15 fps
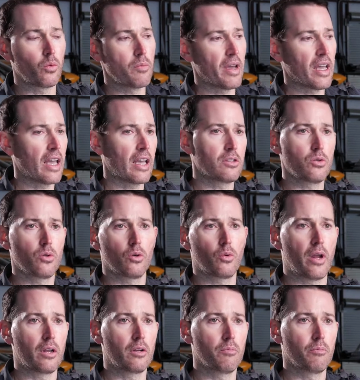we may hand you a
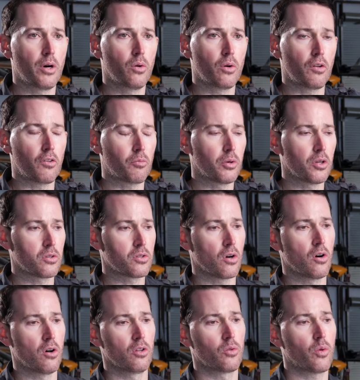random bonus, but it's
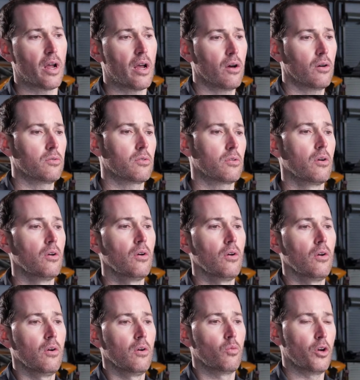all around
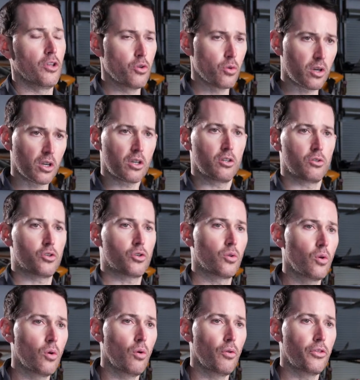what you can
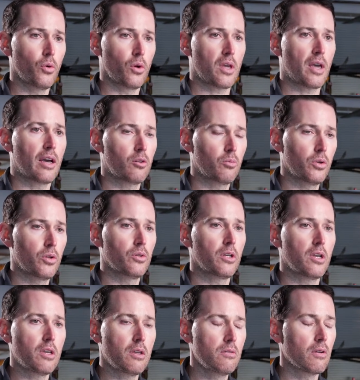control through
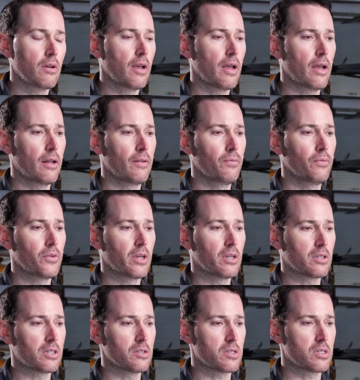accountability and
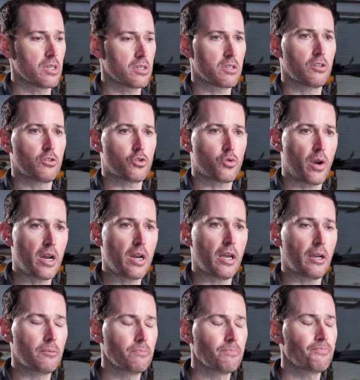consistent
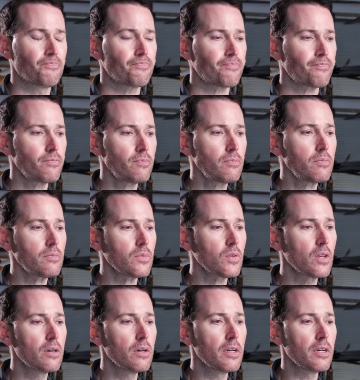training.
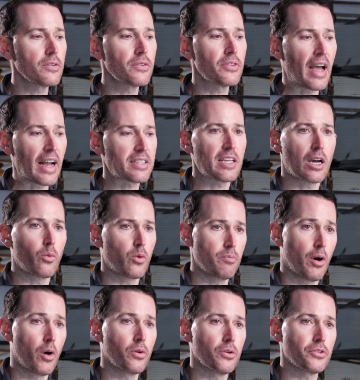That's how we
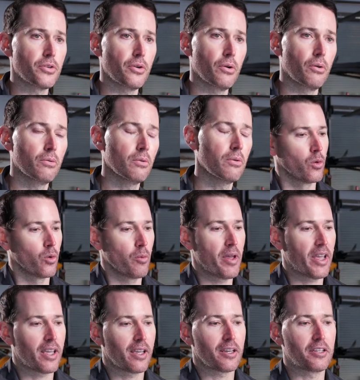bonus here. We're
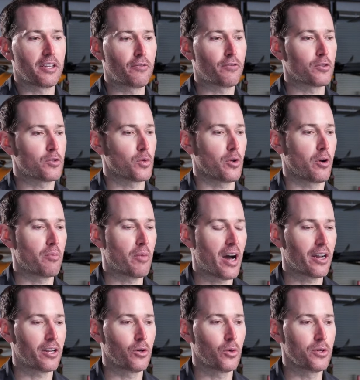making a difference with our
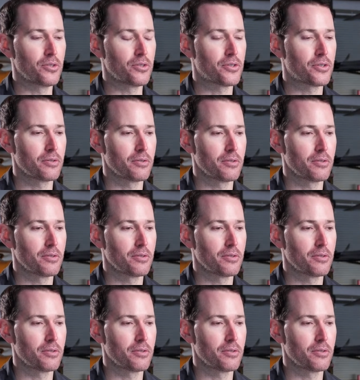motto is